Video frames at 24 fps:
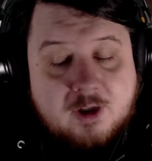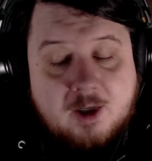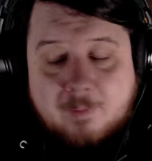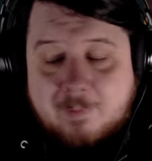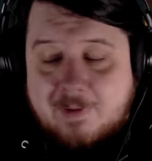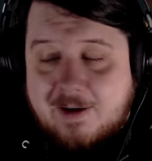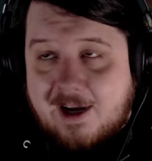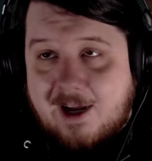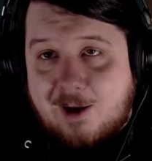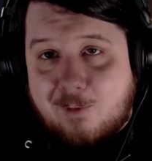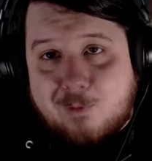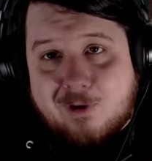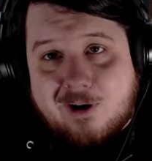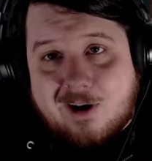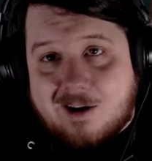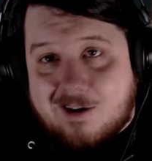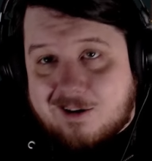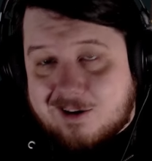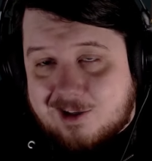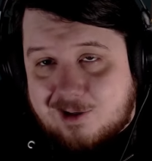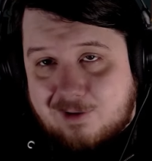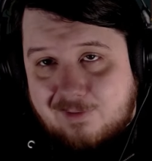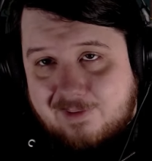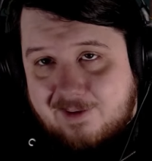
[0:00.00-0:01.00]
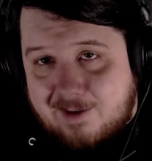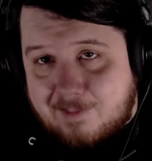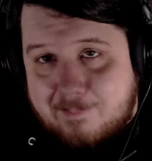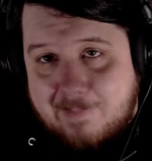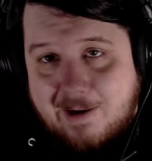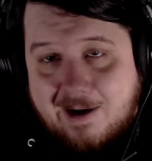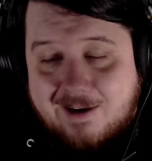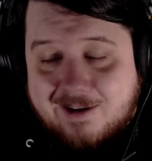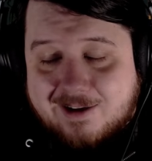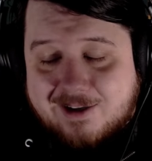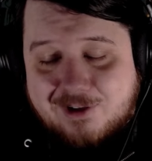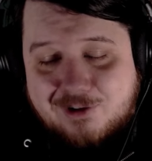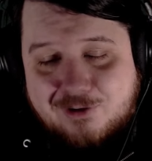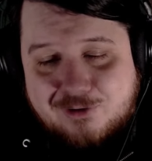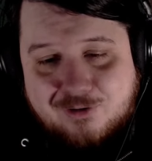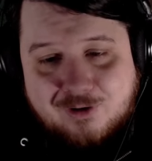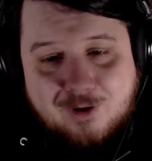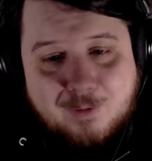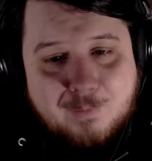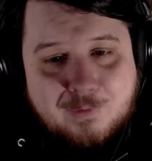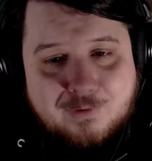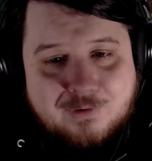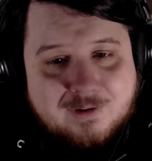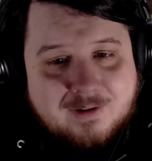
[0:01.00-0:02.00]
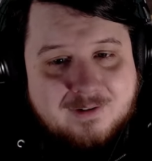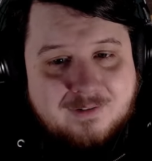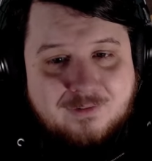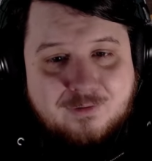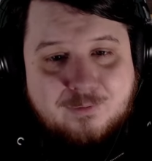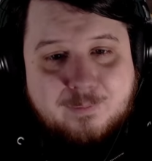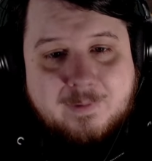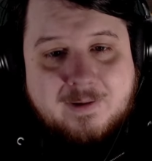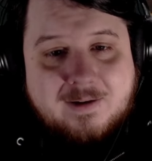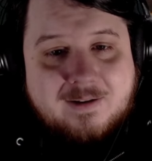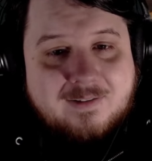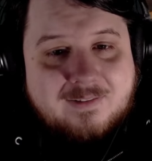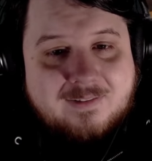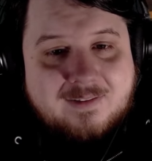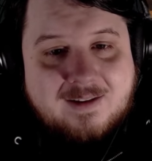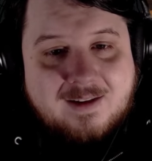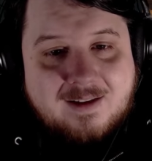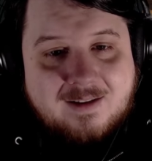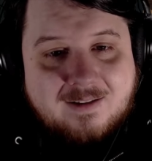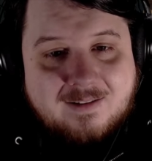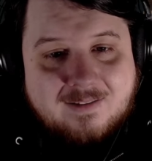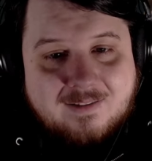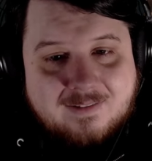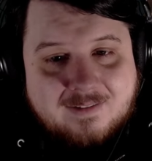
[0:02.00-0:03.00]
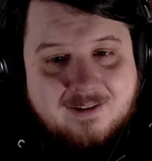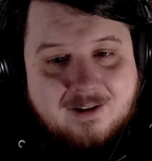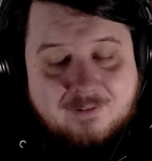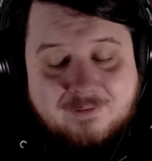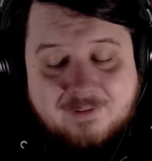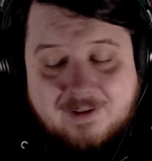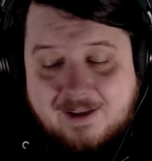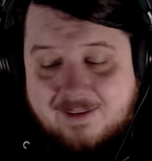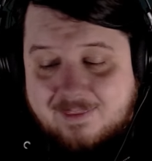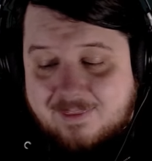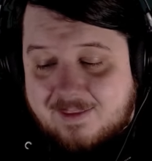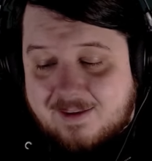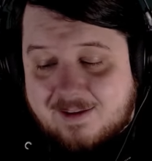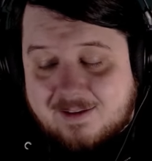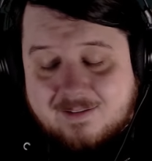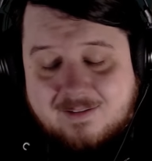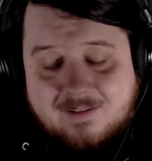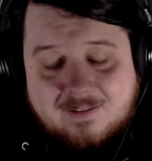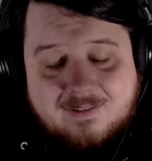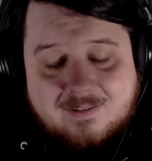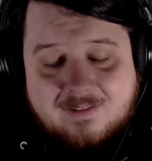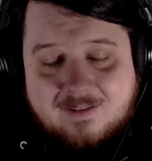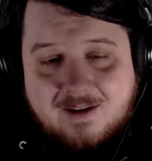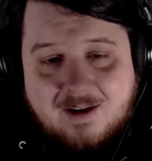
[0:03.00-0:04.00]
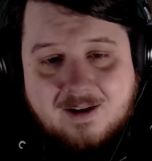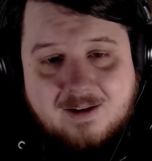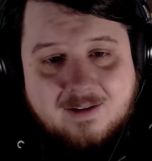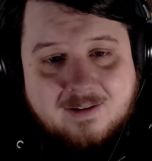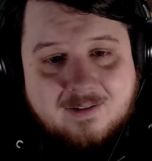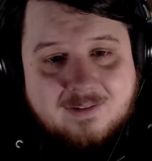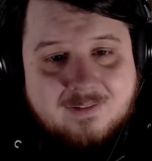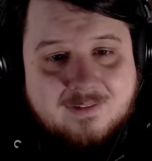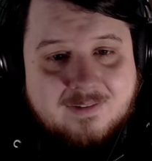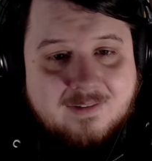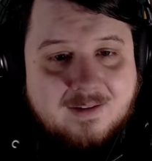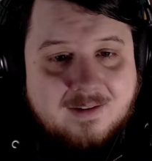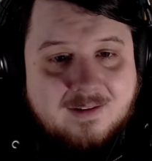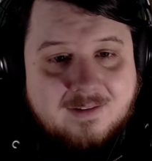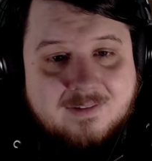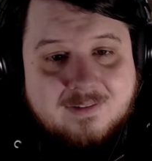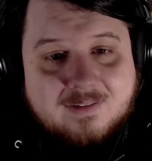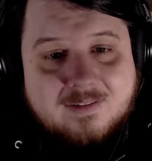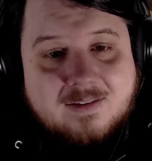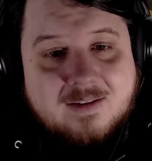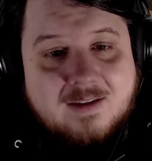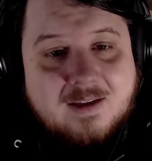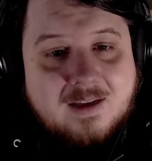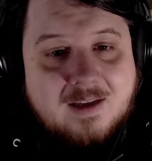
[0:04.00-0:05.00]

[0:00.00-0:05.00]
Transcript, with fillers: and I would argue the American dream is a conspiracy in itself. That thing does not exist.